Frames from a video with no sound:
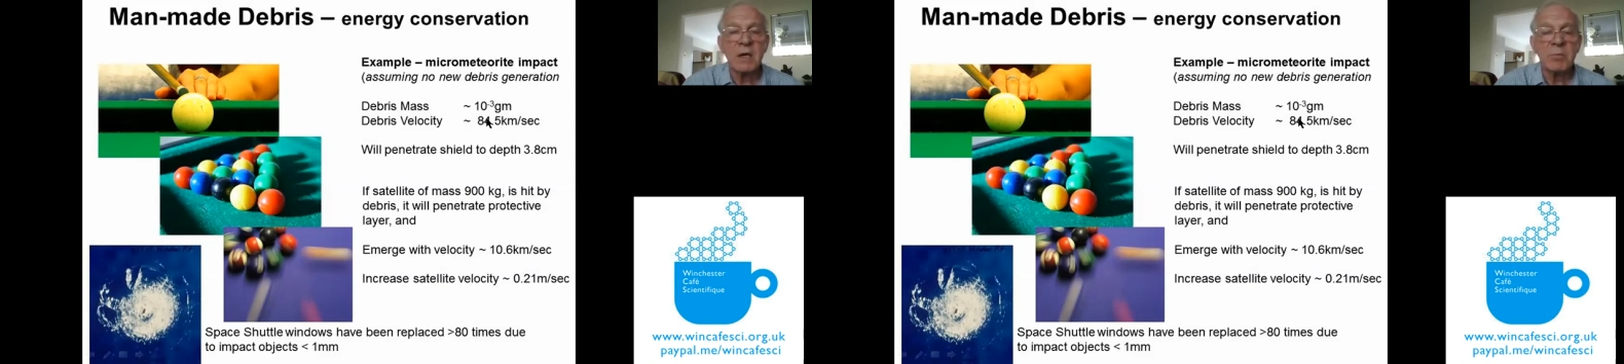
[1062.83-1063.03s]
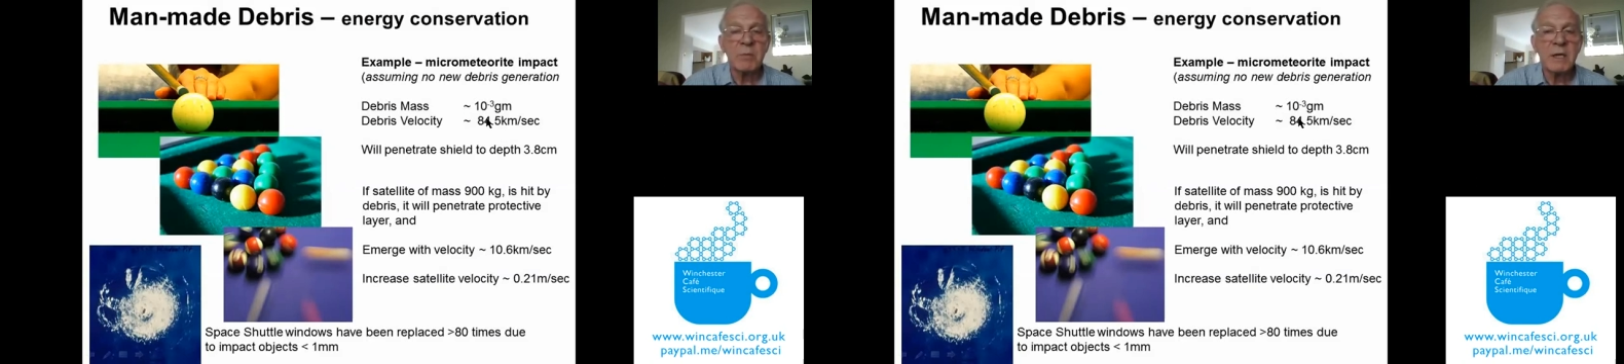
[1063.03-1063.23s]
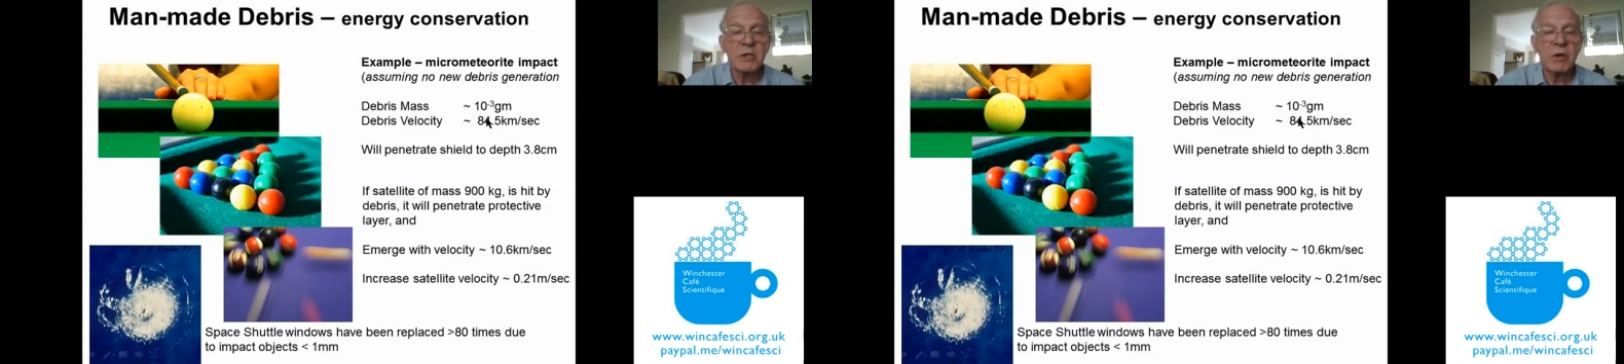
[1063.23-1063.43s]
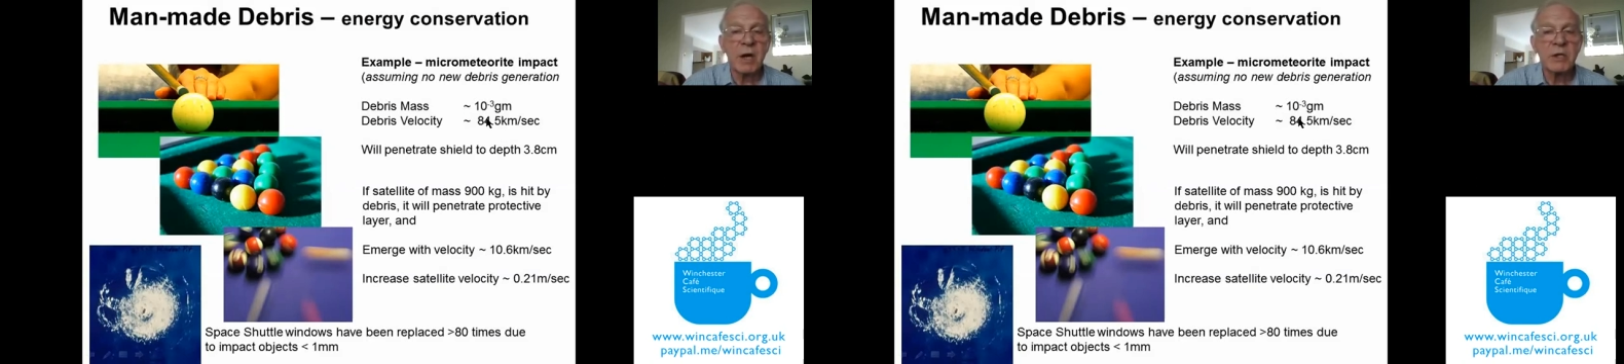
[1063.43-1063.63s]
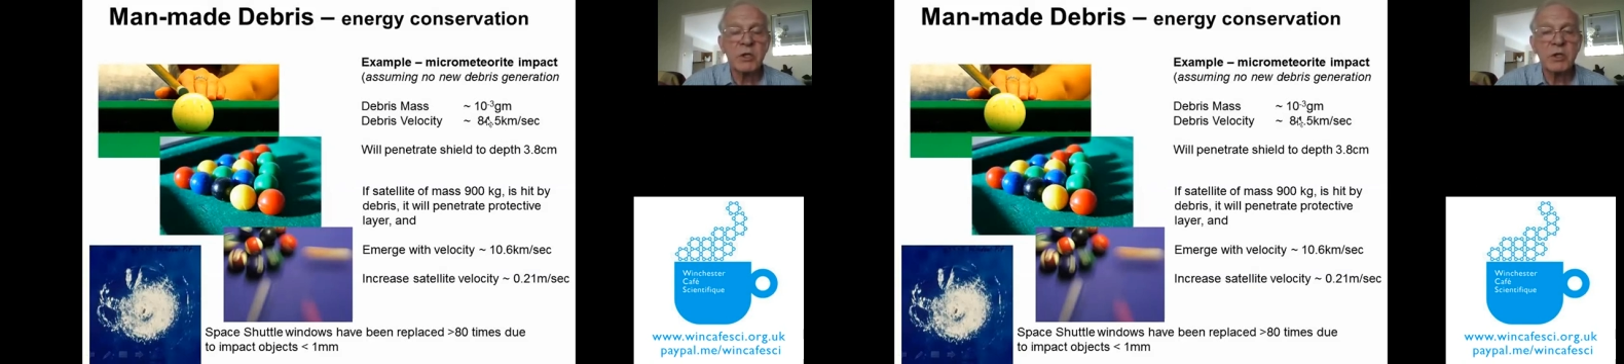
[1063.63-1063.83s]

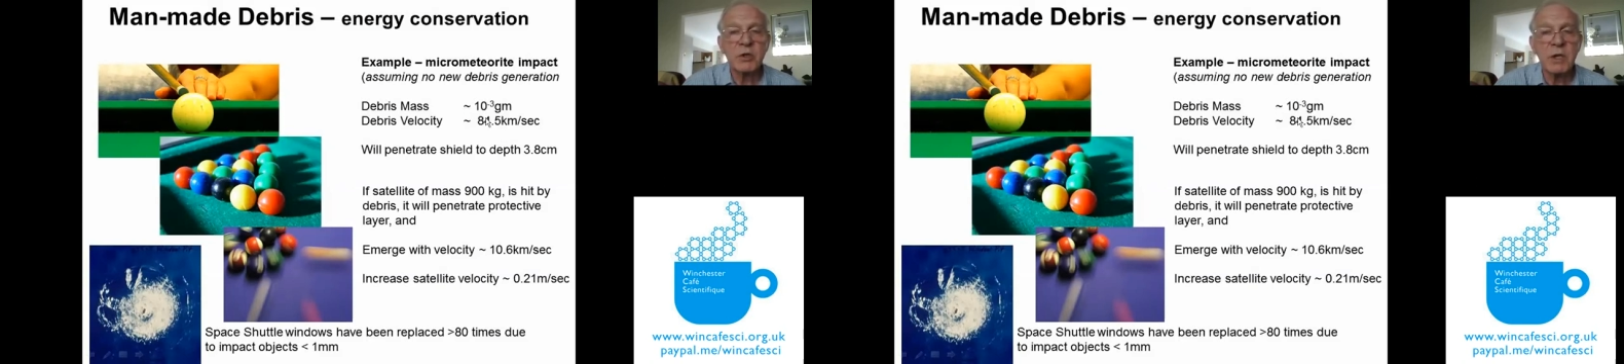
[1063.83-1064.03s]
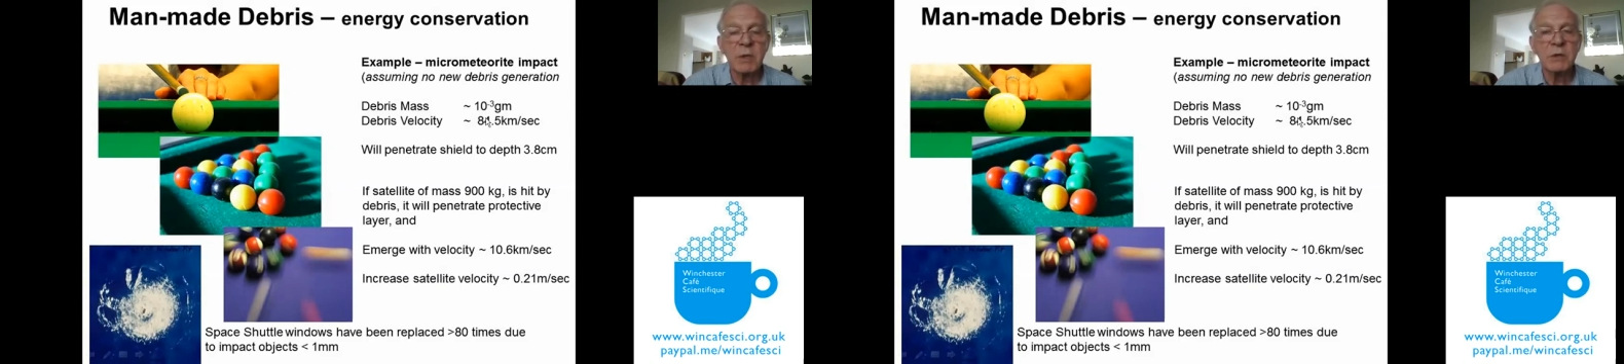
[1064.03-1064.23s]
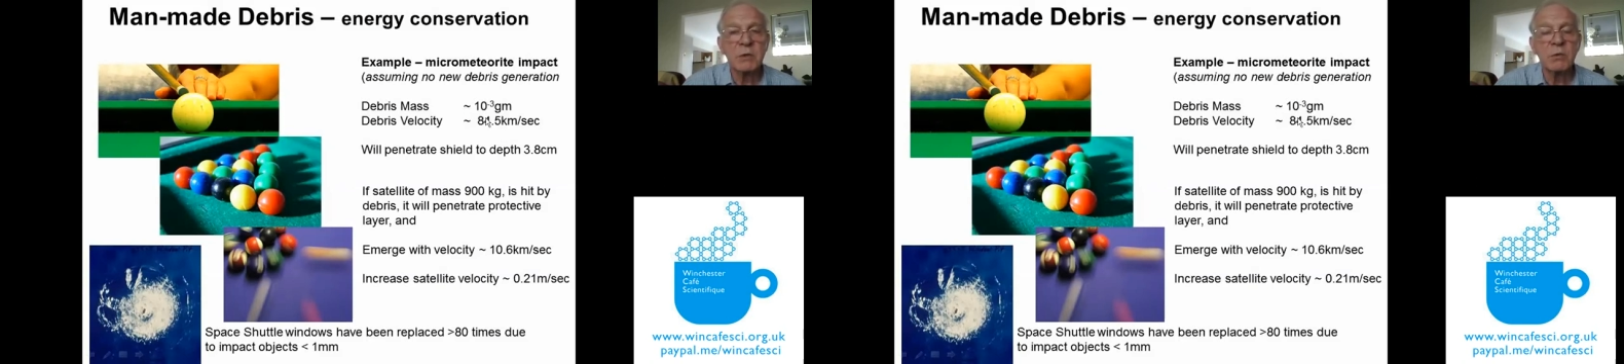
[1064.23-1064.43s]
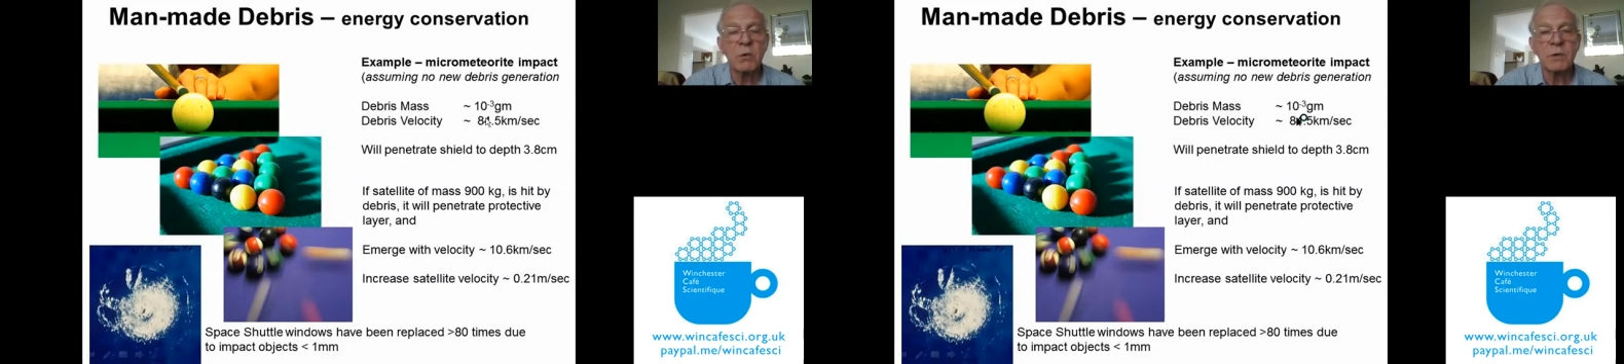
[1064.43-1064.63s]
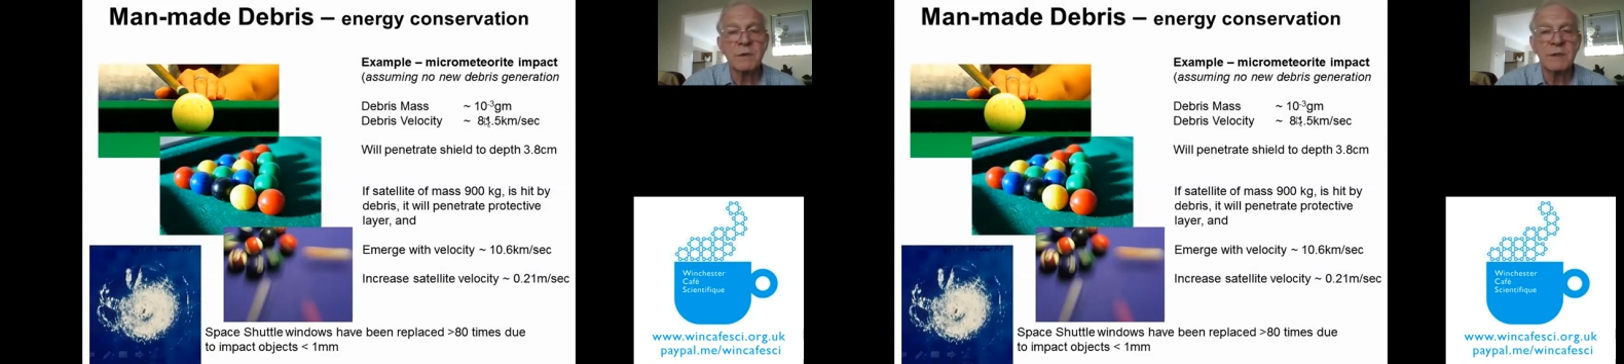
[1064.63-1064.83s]
meteorite streaming
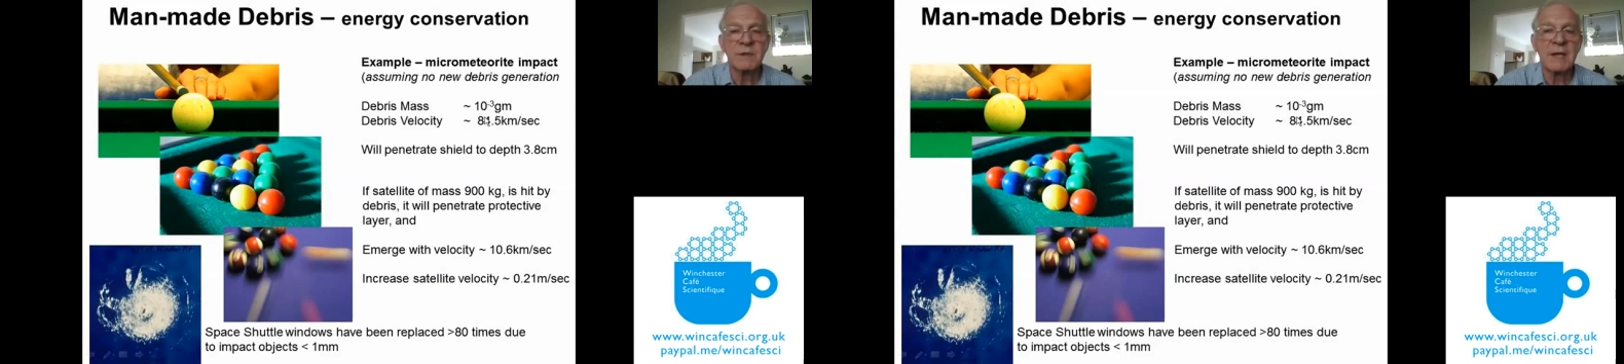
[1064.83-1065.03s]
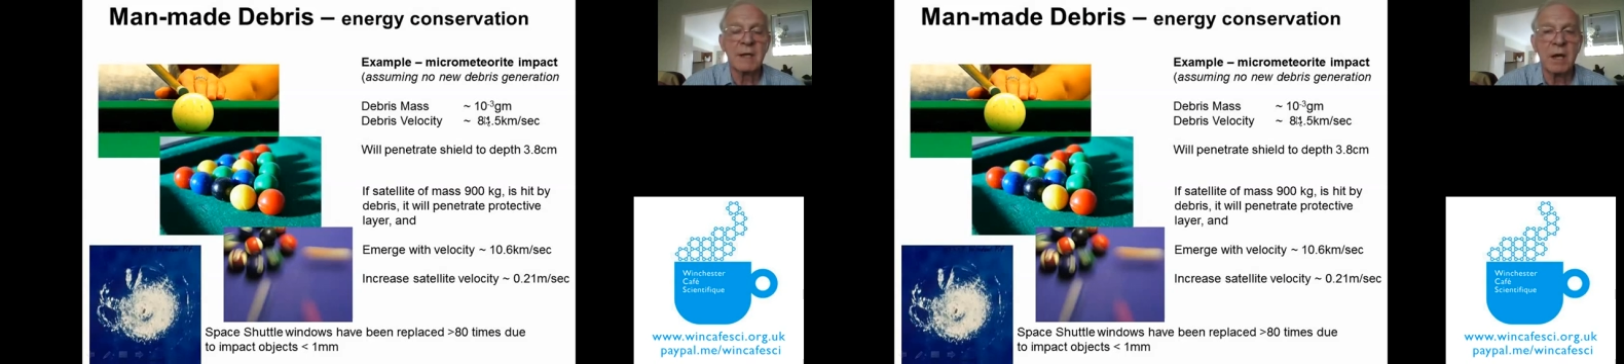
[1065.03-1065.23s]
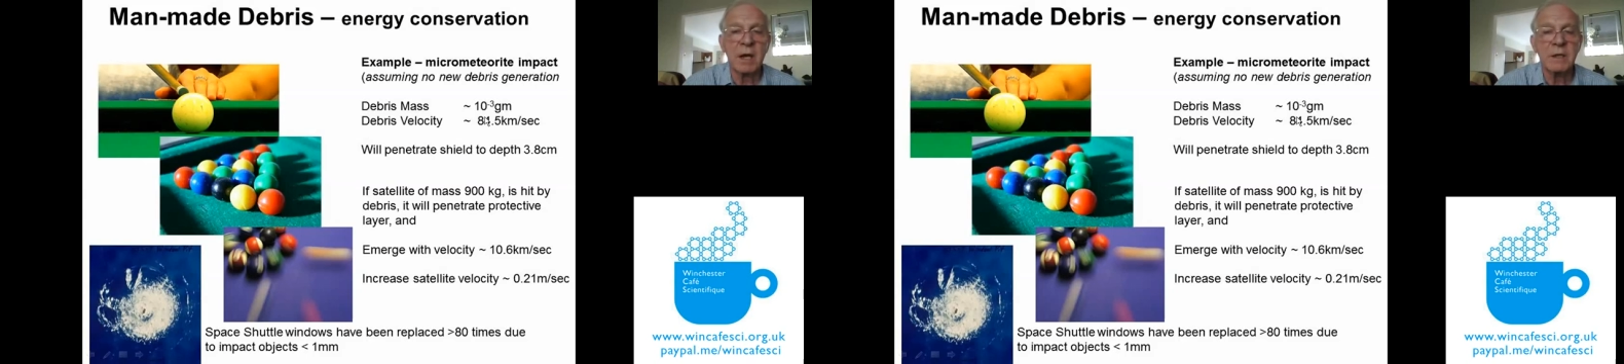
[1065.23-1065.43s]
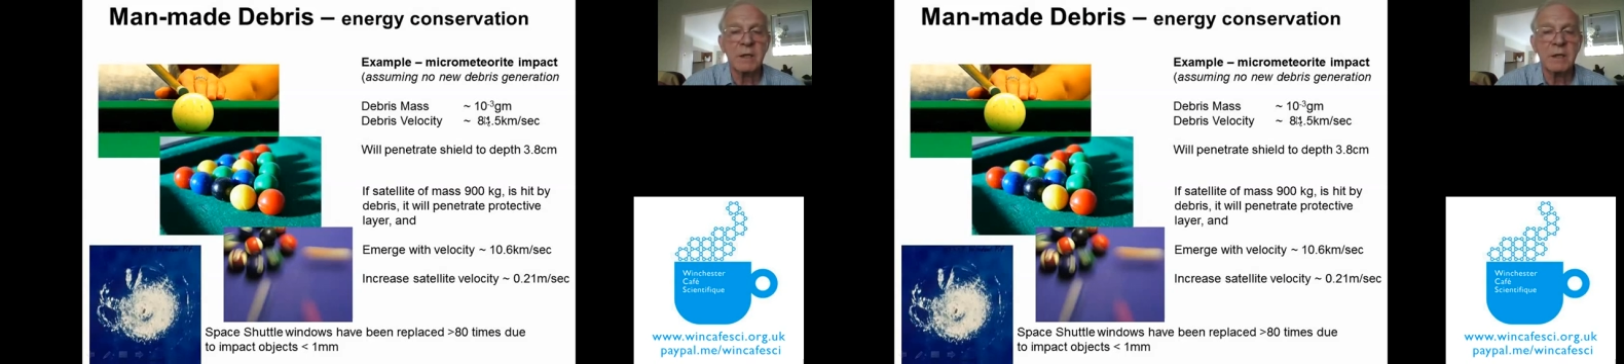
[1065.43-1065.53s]
towards the satellite.